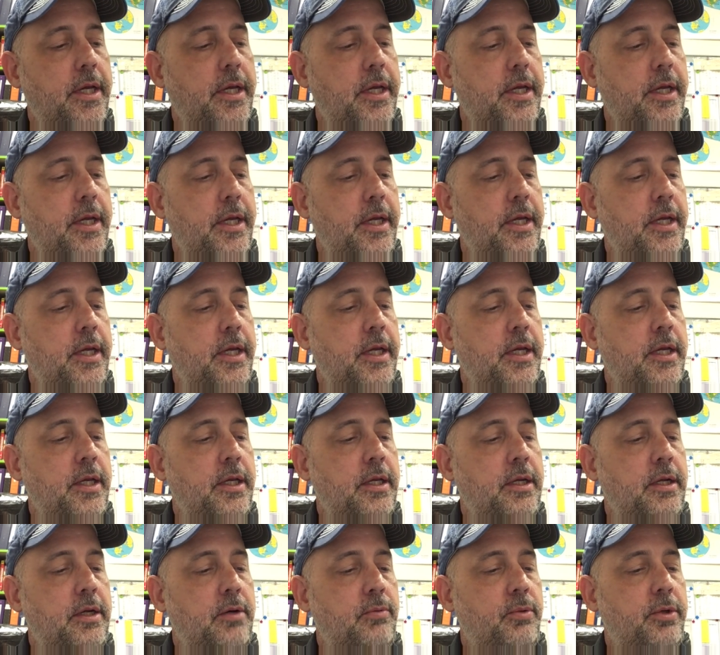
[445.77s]

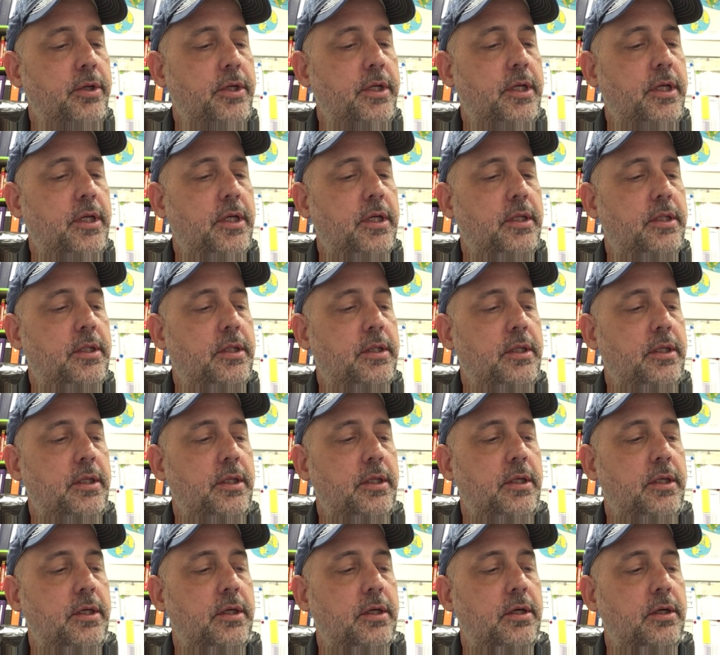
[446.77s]
and we get
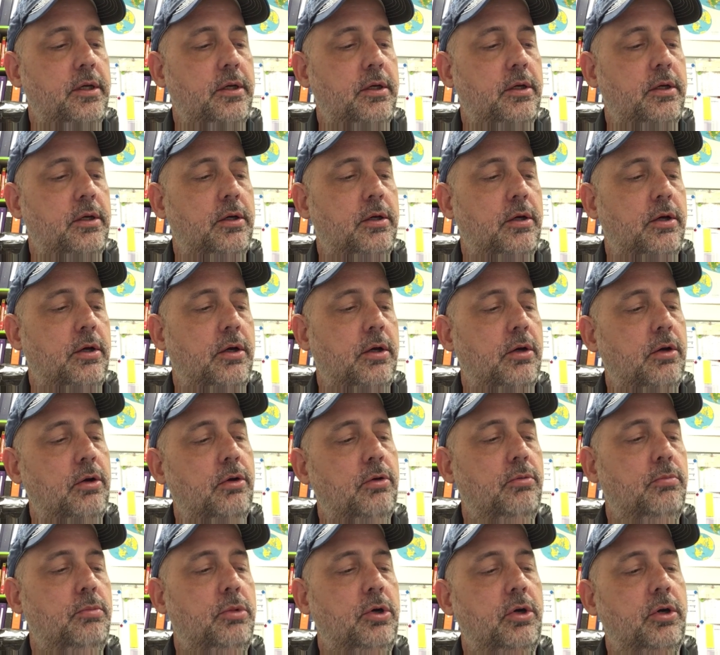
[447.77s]
the
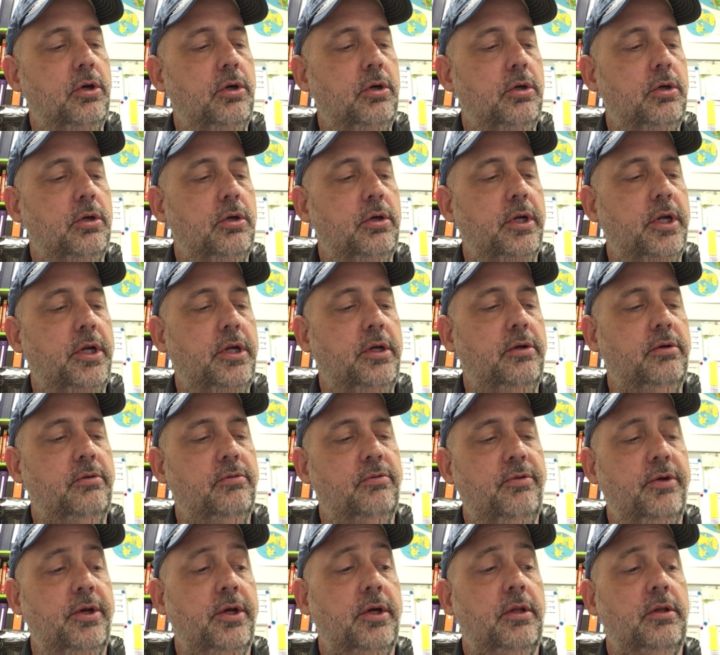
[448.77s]

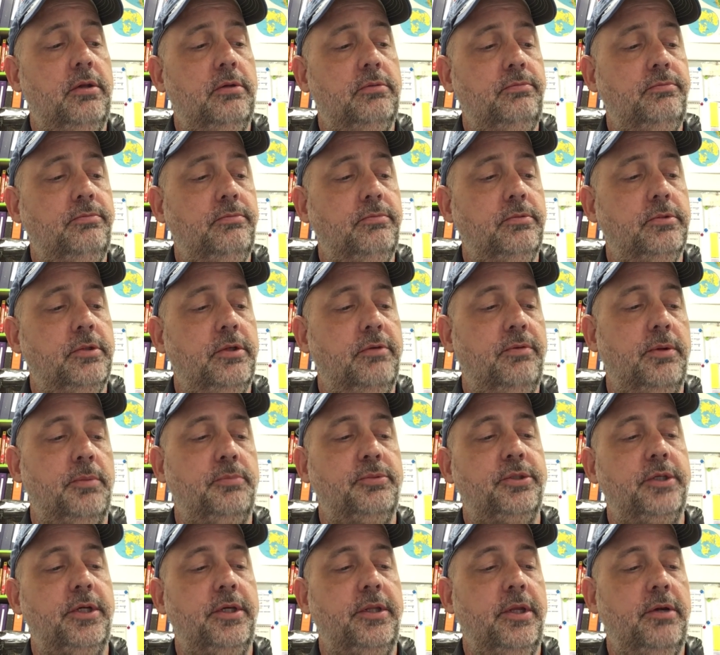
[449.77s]
Obergefell, if I'm
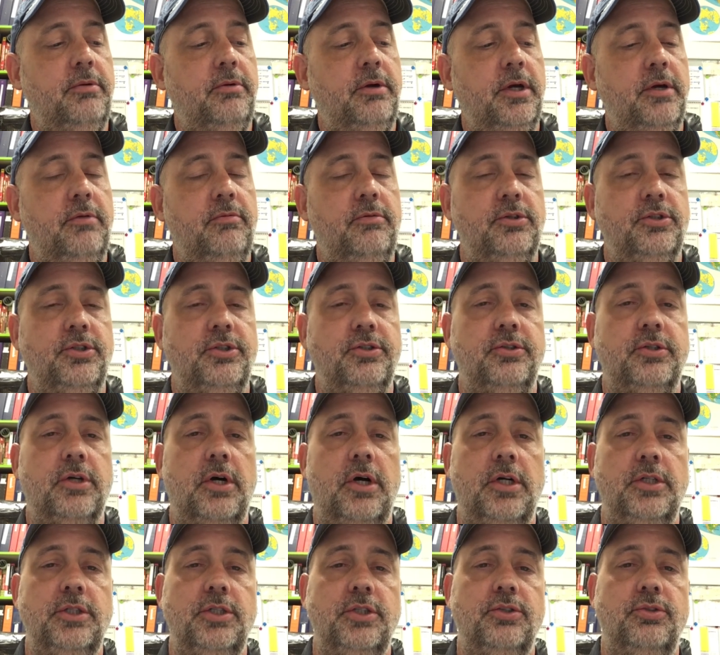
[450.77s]
saying that right, versus
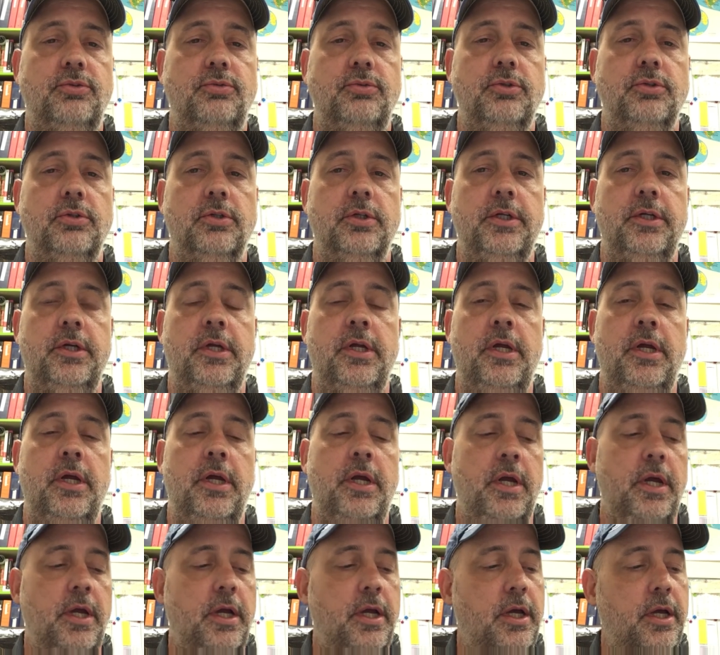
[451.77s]
Hodges ruling,
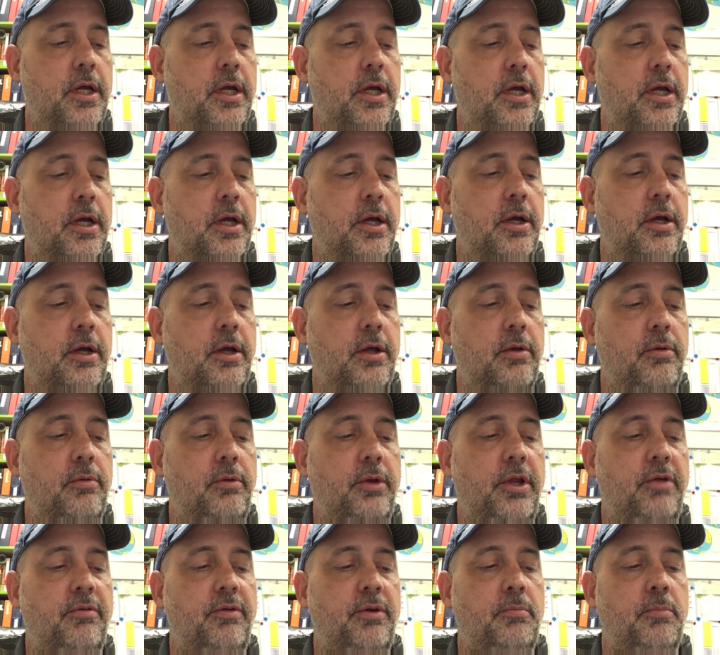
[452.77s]

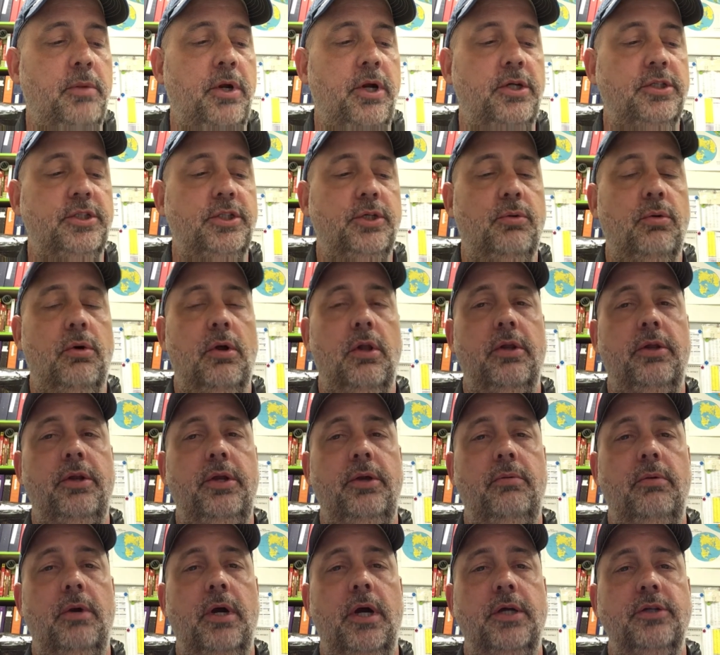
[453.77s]
giving marriage equality
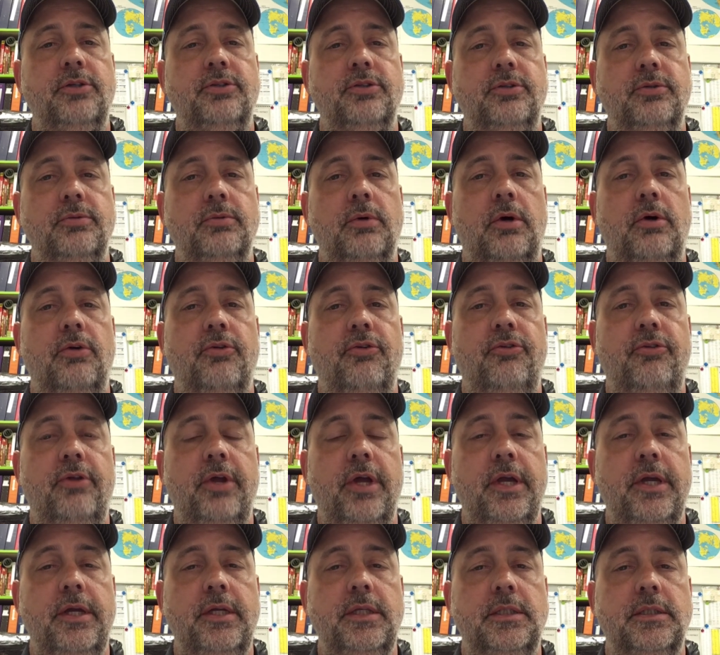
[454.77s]
rights to all
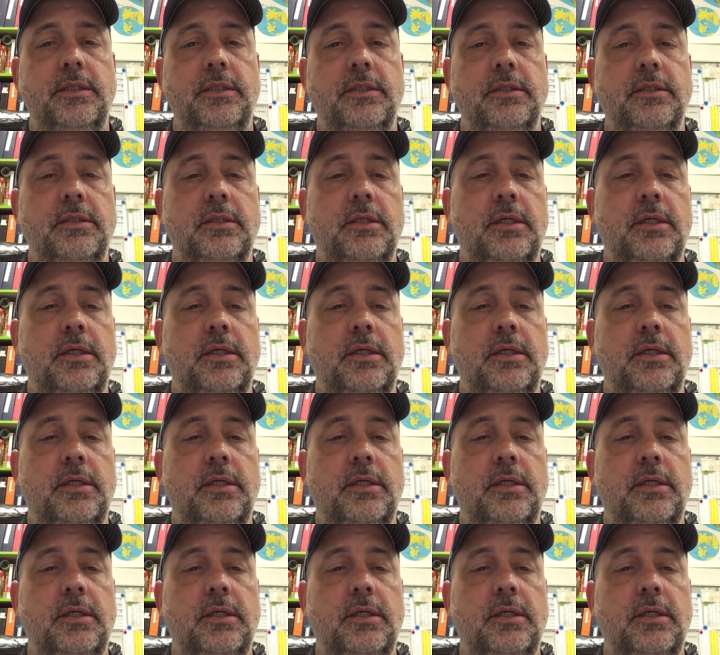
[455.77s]
states.